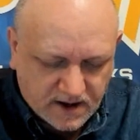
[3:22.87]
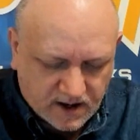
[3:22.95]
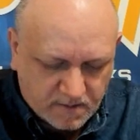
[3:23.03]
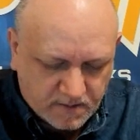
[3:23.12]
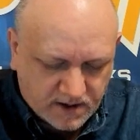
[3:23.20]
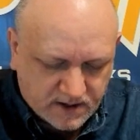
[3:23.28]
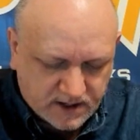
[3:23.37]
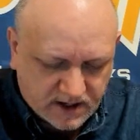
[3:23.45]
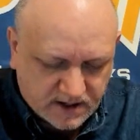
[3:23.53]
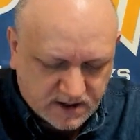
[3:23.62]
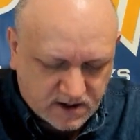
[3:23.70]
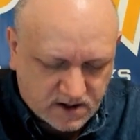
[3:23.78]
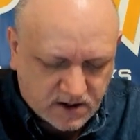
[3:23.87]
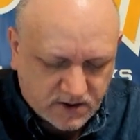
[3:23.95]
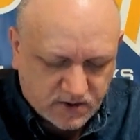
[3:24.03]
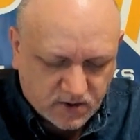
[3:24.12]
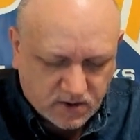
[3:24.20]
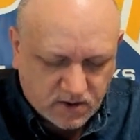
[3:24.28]
and I'm going to take
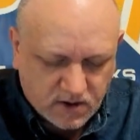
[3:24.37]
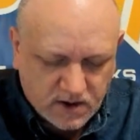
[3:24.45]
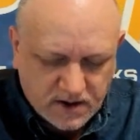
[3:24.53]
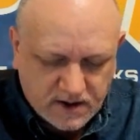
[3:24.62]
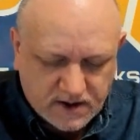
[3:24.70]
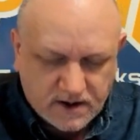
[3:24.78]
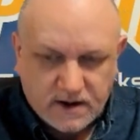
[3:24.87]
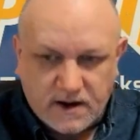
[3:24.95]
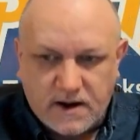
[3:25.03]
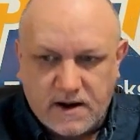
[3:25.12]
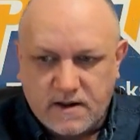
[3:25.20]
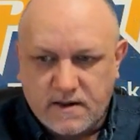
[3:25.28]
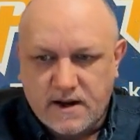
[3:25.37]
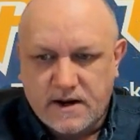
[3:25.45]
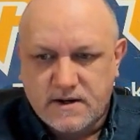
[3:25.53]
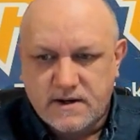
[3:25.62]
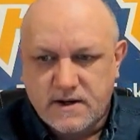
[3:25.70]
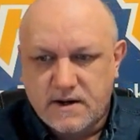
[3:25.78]
under in
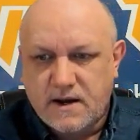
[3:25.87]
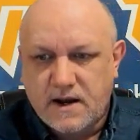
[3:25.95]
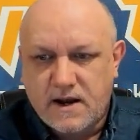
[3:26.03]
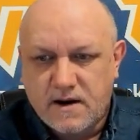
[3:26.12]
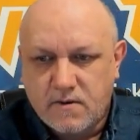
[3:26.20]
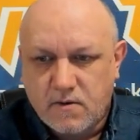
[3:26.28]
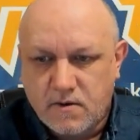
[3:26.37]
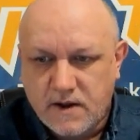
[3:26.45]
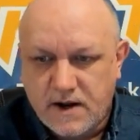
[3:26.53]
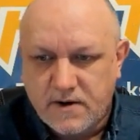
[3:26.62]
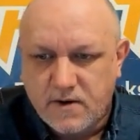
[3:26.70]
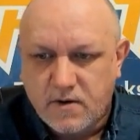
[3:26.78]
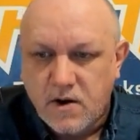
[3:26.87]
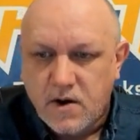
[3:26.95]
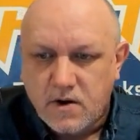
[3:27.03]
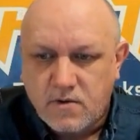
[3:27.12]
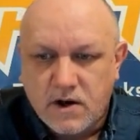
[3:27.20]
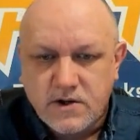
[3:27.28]
Atlanta and Orlando.
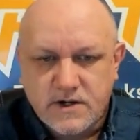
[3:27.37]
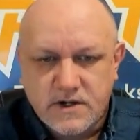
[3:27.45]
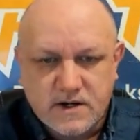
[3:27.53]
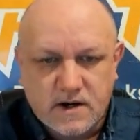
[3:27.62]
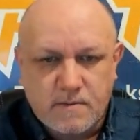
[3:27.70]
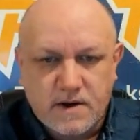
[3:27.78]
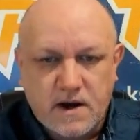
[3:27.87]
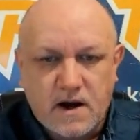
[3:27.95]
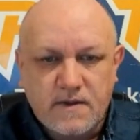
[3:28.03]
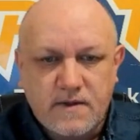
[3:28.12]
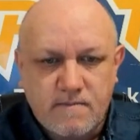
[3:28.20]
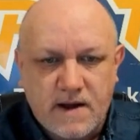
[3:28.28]
Crush is going to be on the